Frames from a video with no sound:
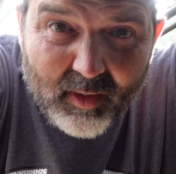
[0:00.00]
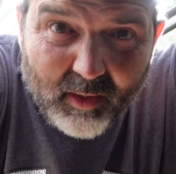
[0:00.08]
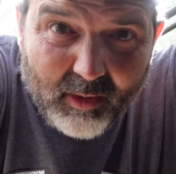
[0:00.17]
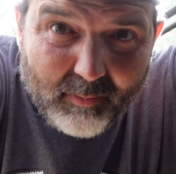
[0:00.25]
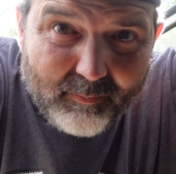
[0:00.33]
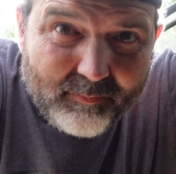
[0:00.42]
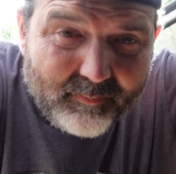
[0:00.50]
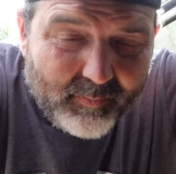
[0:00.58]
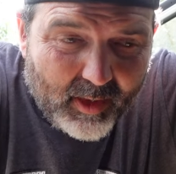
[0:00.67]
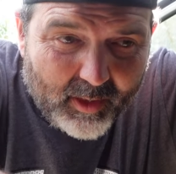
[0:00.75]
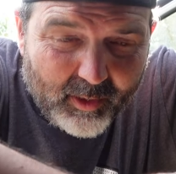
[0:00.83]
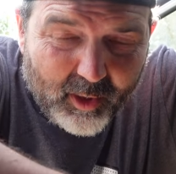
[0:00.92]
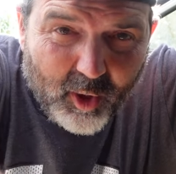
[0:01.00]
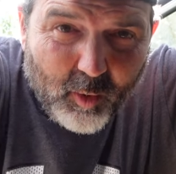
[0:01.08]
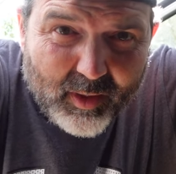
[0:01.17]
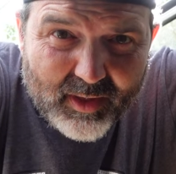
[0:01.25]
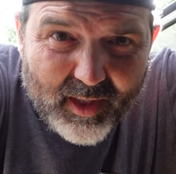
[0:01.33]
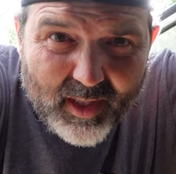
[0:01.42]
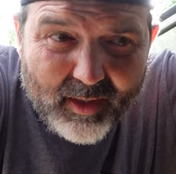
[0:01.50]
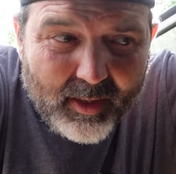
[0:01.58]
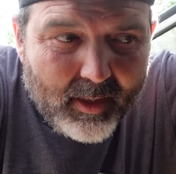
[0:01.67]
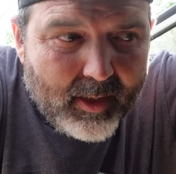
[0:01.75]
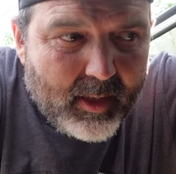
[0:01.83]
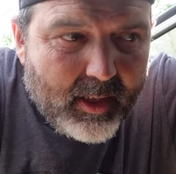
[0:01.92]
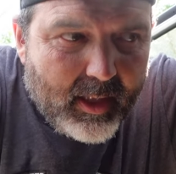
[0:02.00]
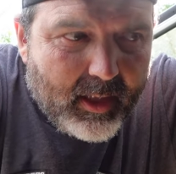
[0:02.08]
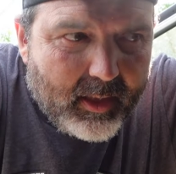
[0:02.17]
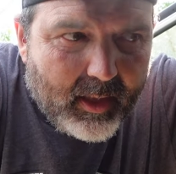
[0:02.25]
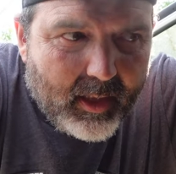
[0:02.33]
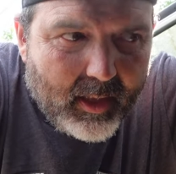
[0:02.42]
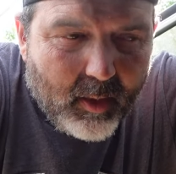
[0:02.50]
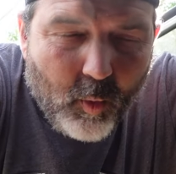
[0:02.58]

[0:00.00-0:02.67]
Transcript: All right, I'm gonna go inside, and uh,